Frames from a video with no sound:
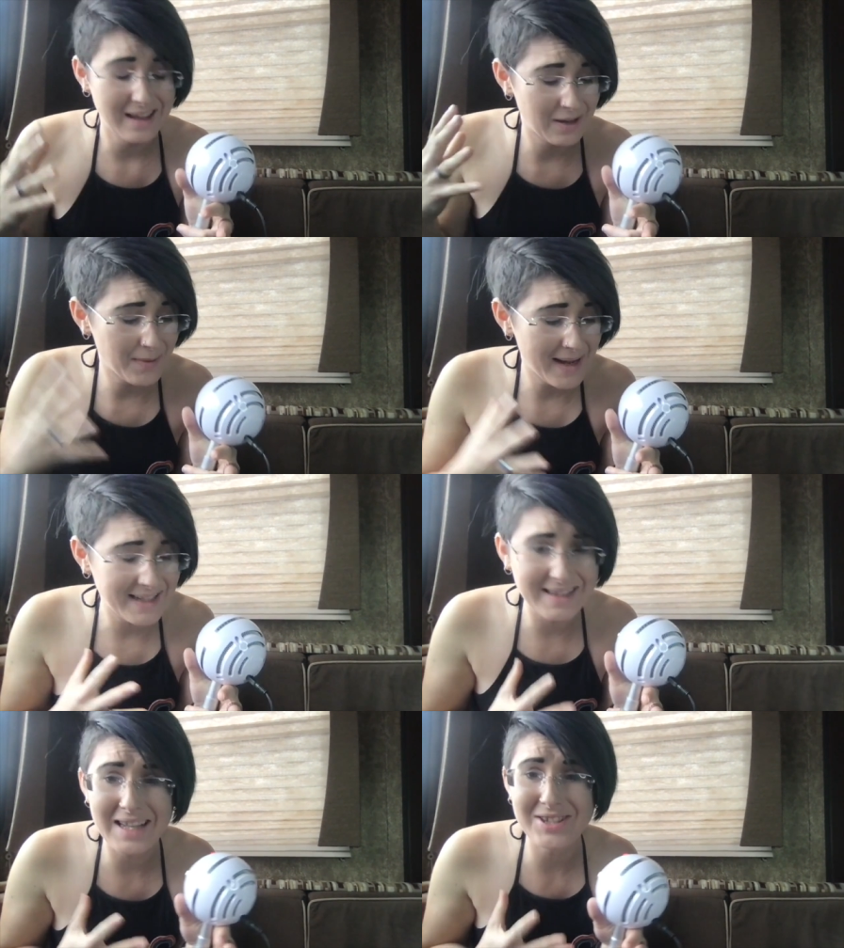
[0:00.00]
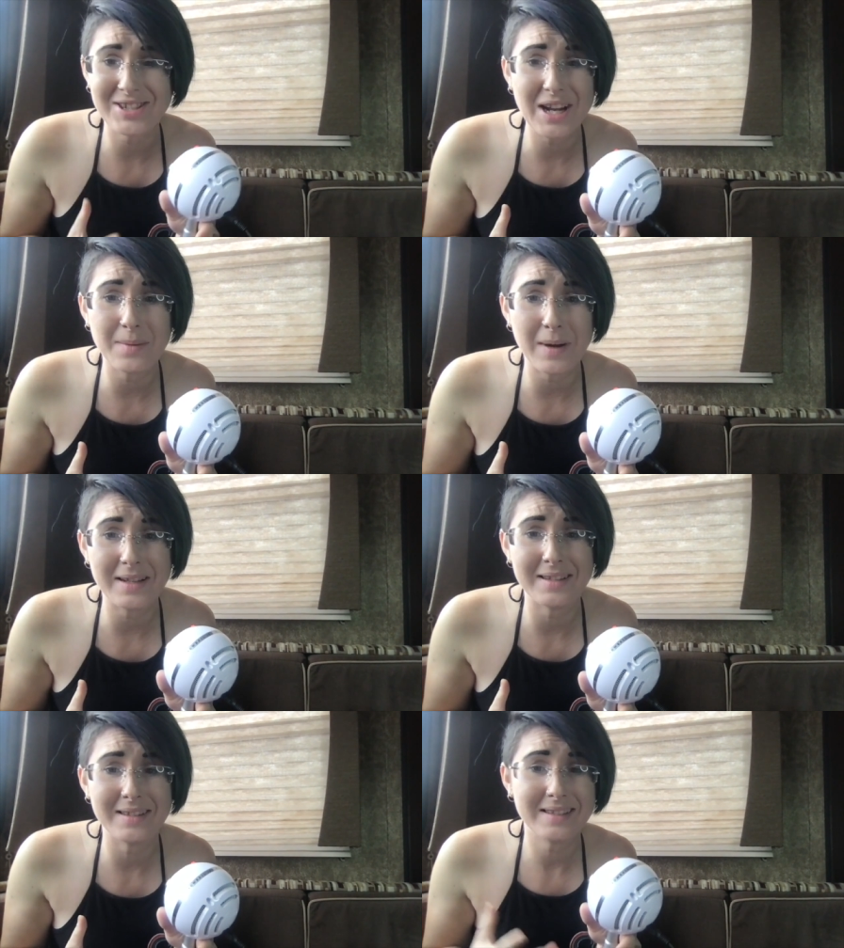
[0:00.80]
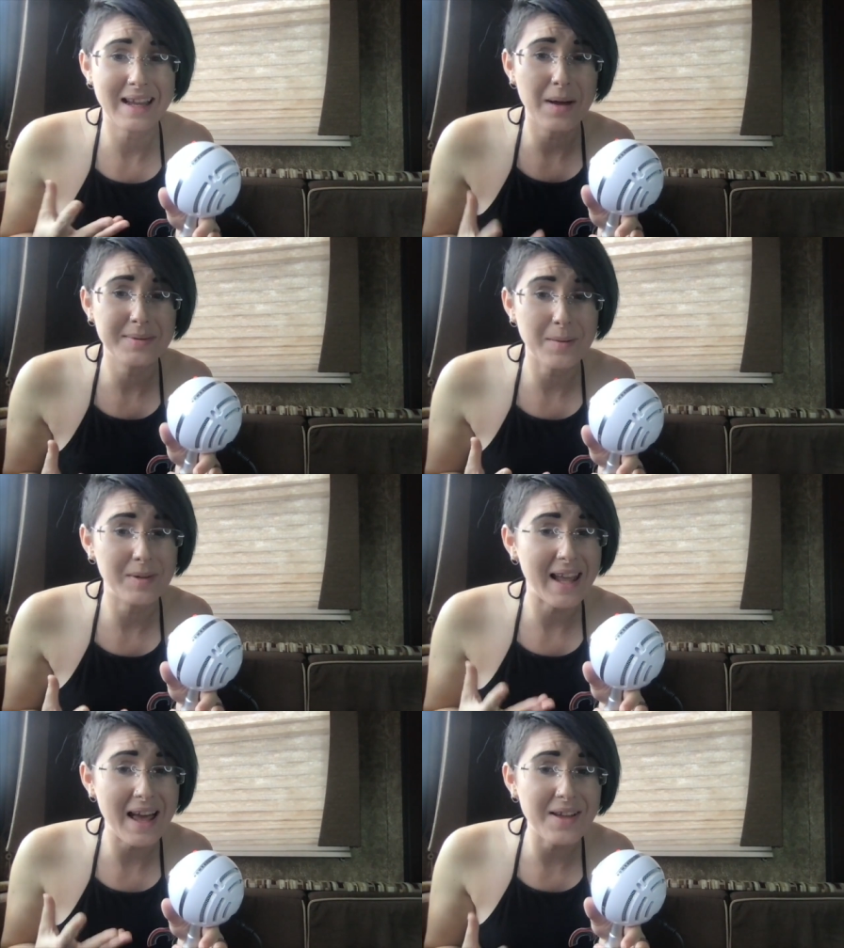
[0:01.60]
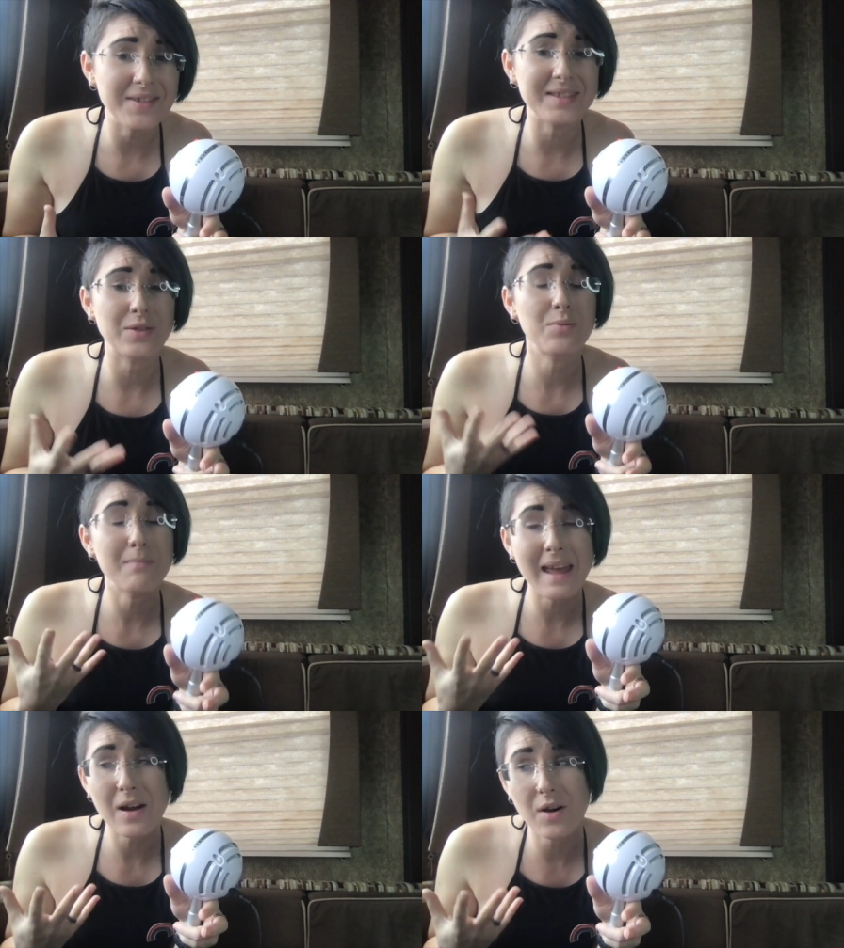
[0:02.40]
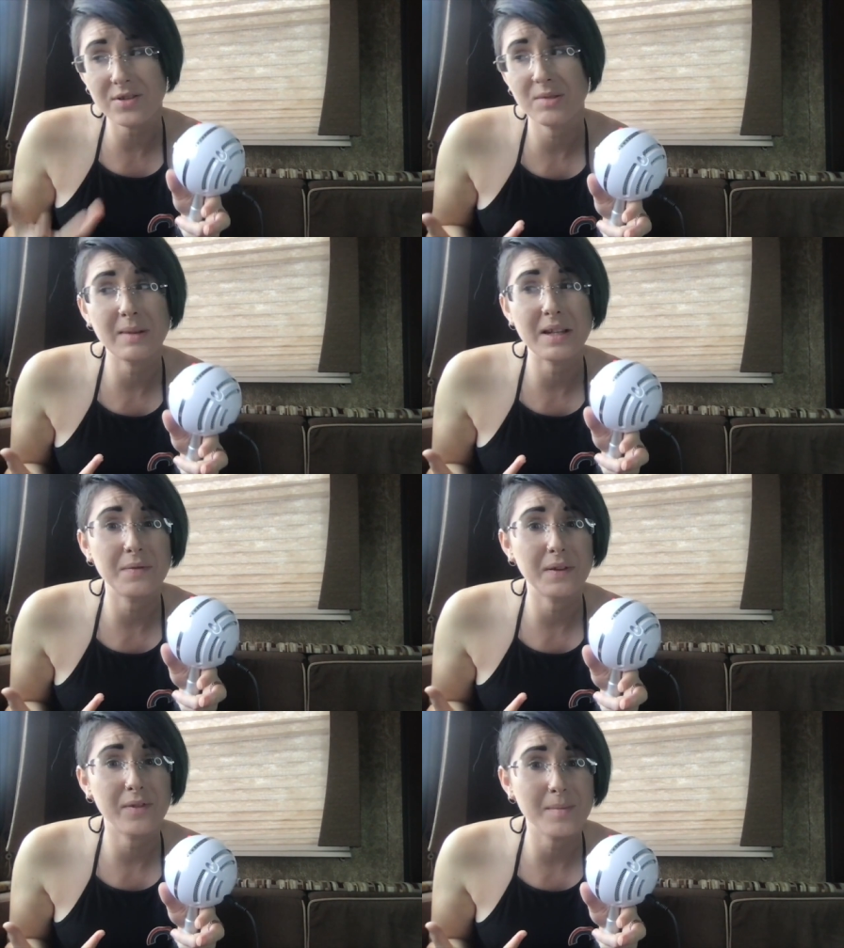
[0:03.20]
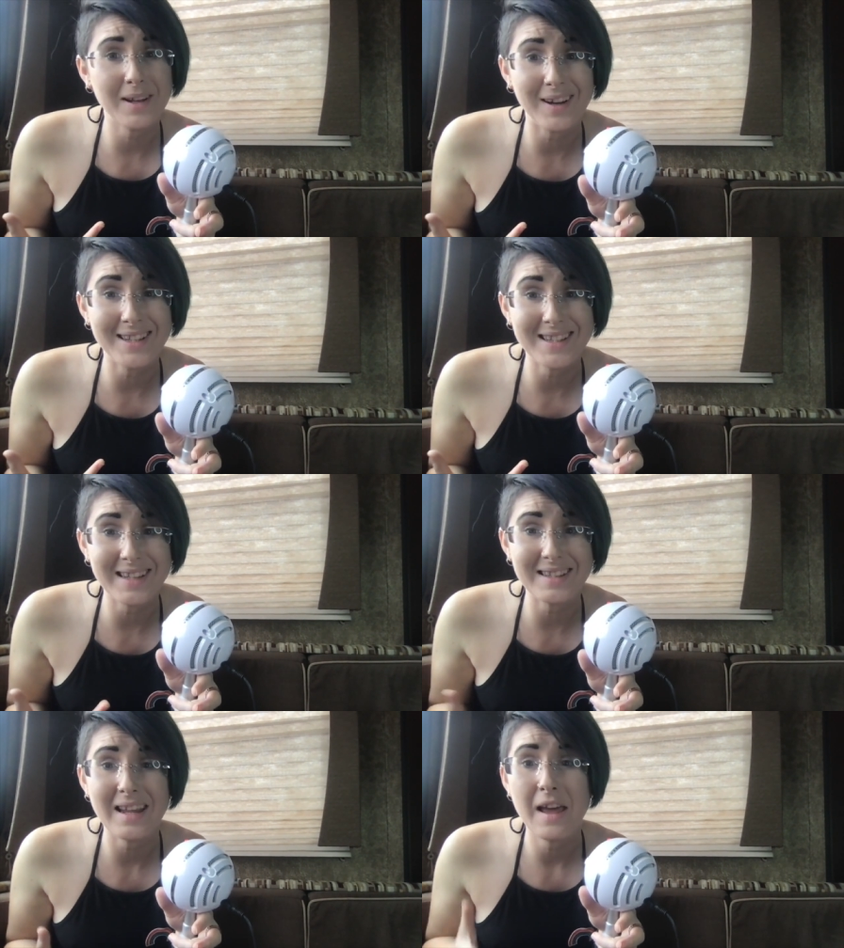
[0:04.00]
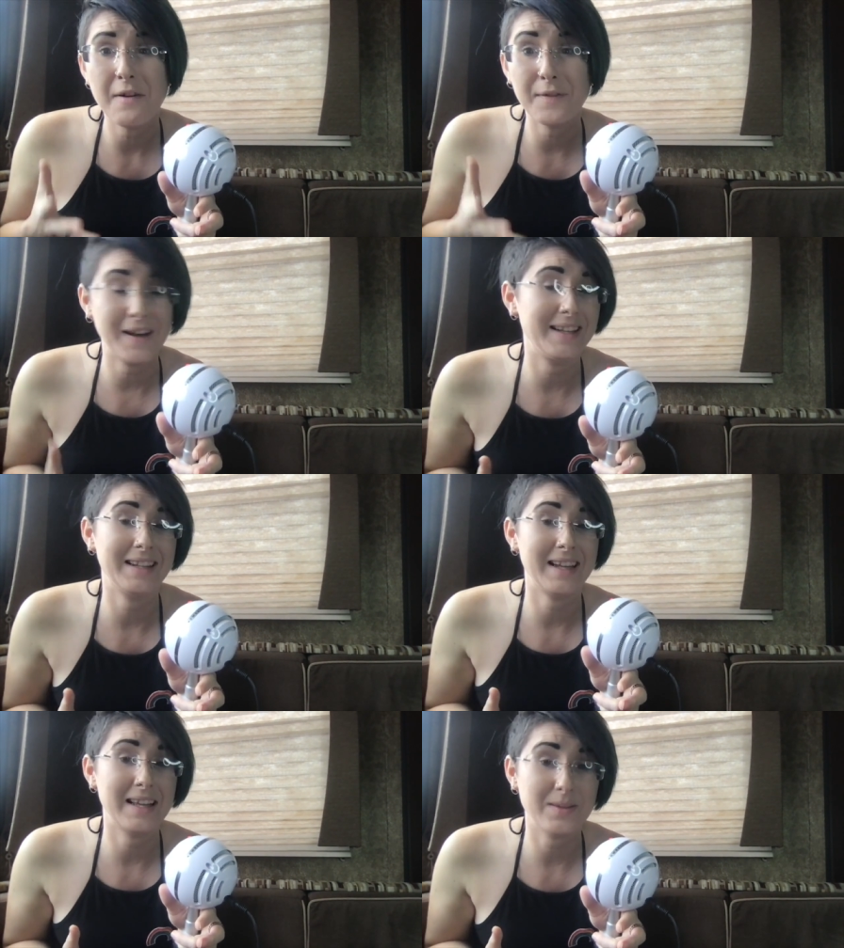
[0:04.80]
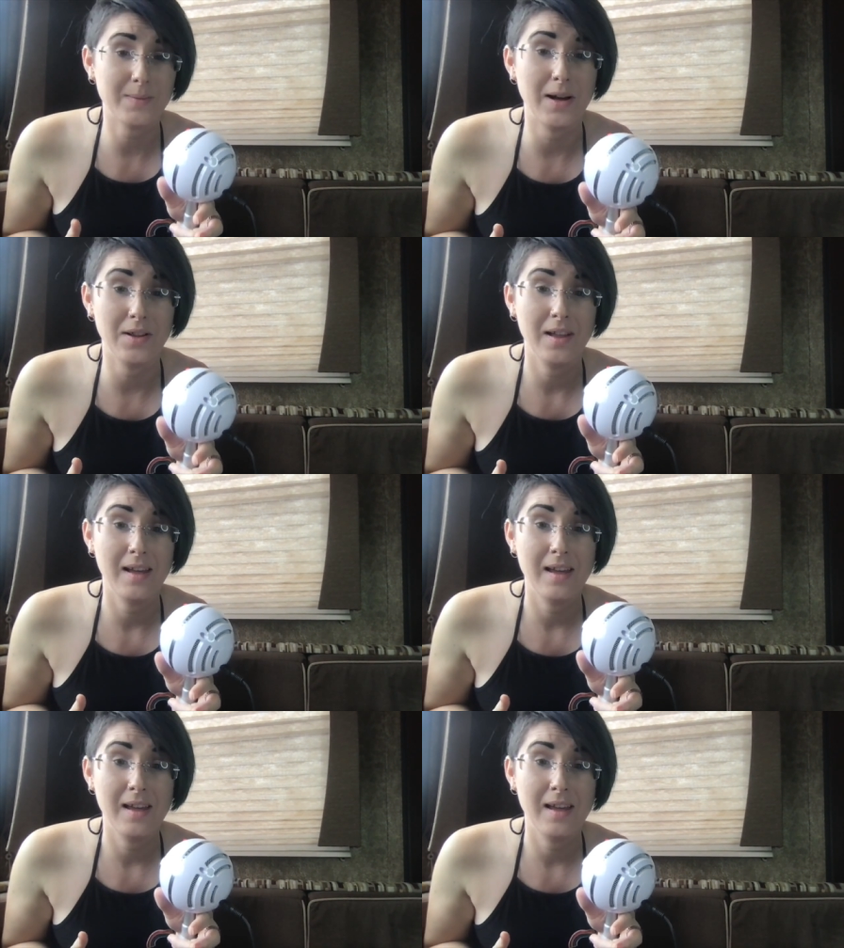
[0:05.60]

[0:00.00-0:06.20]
go ahead and hit that share button to help someone else who may also benefit from the content find it as well.